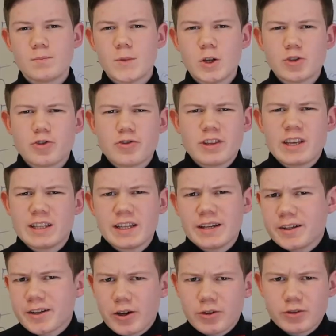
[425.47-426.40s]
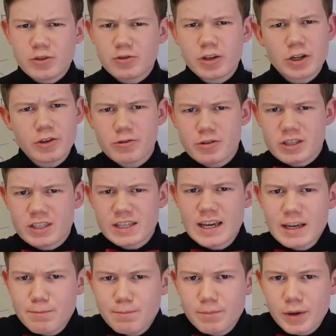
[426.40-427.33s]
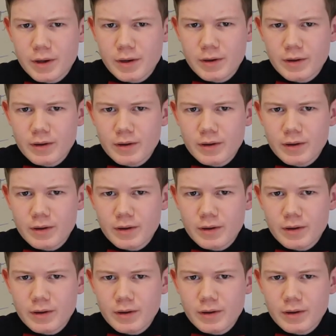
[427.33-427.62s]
Don't you think they are going to try to escape?